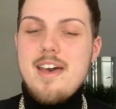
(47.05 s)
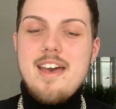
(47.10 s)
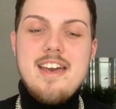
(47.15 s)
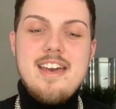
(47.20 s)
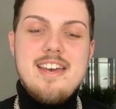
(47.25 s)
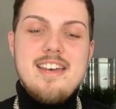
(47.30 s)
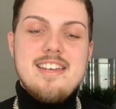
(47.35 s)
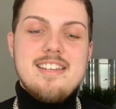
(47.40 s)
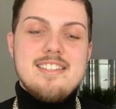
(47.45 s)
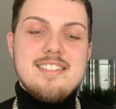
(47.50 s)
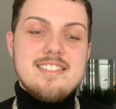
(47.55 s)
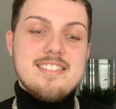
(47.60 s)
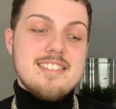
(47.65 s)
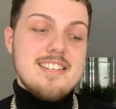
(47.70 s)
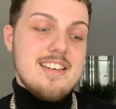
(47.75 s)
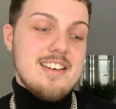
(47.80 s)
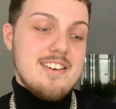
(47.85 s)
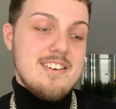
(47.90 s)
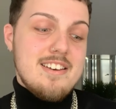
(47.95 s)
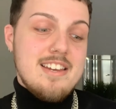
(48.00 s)
and
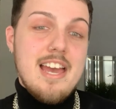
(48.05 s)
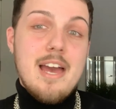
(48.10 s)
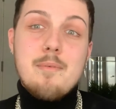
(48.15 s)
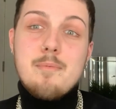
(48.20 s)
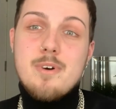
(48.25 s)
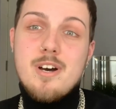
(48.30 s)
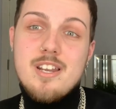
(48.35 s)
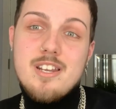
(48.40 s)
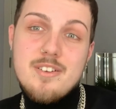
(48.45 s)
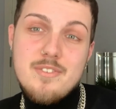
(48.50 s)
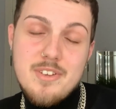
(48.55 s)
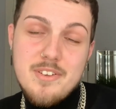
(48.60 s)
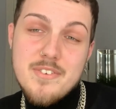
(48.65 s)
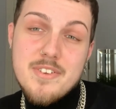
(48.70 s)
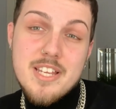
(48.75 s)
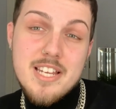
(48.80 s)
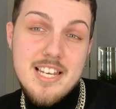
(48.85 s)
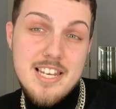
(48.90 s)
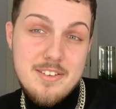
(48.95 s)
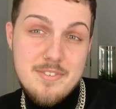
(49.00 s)
I am kind
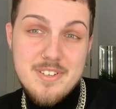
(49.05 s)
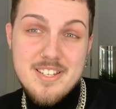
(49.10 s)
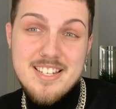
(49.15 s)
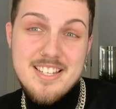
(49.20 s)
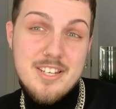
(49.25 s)
of living